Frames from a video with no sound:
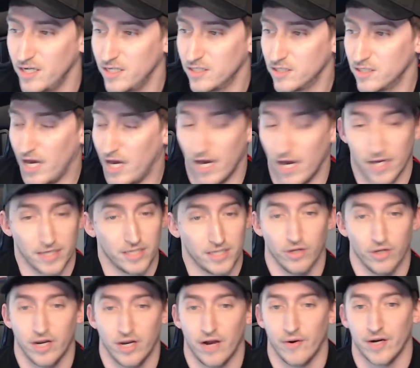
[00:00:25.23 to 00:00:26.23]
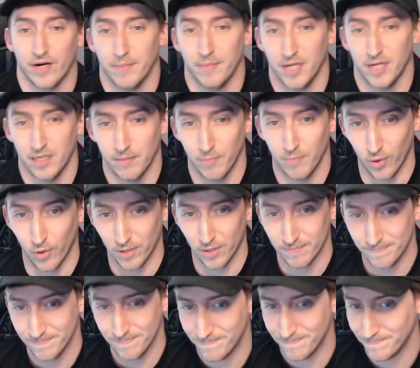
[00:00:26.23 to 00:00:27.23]
I could not recommend it more.
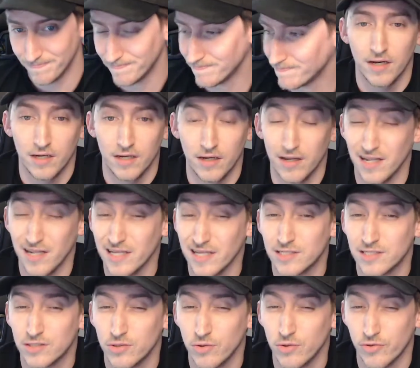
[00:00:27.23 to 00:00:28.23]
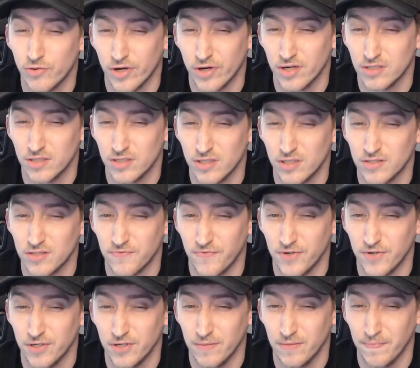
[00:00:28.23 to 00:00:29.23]
At least two thirds of this
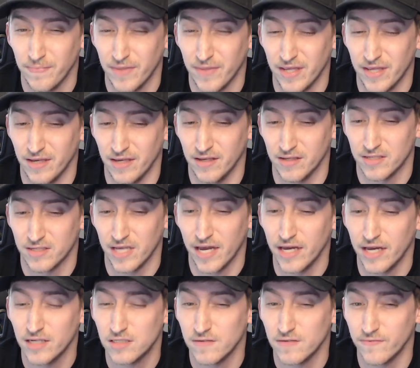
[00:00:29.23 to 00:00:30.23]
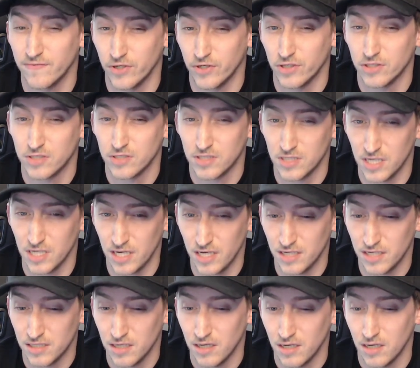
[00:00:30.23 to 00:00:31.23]
film is edge of your
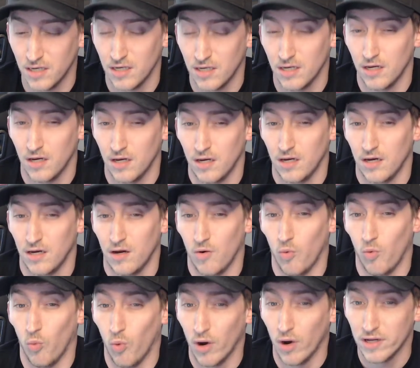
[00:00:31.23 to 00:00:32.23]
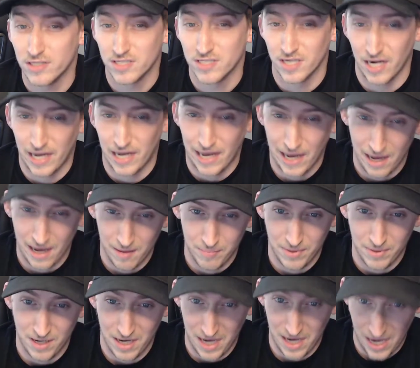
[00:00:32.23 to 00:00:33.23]
seat. What's going to
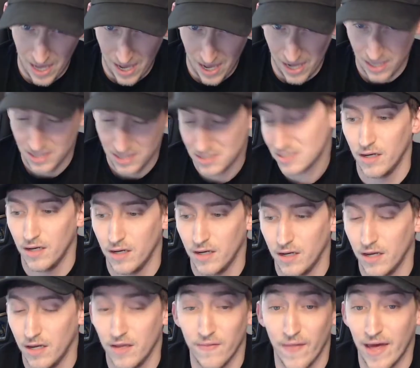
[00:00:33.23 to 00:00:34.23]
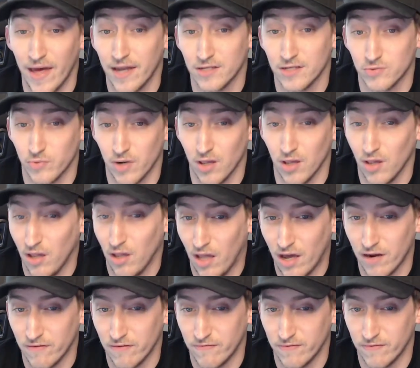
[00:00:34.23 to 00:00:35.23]
happen next? and that is what a
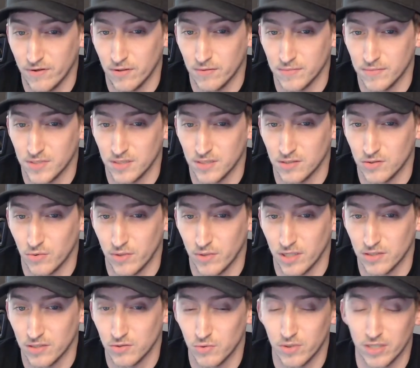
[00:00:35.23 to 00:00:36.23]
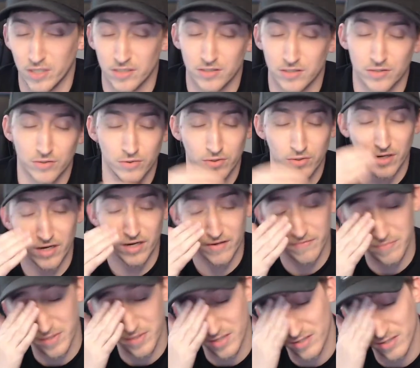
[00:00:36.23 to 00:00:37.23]
lot of films in 2022
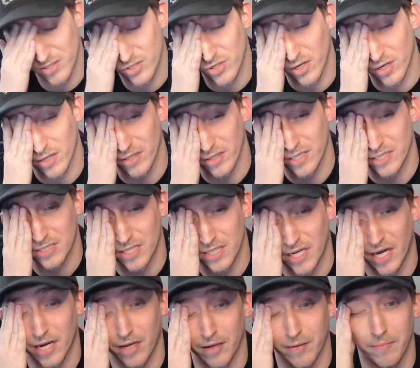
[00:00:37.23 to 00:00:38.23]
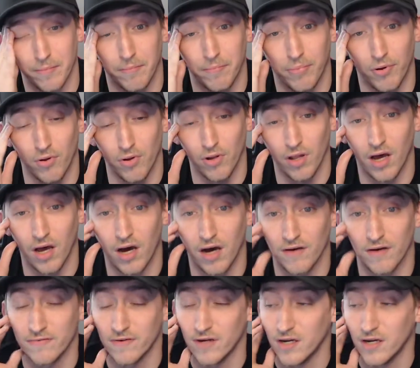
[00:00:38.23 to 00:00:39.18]
have been struggling to kind of pull off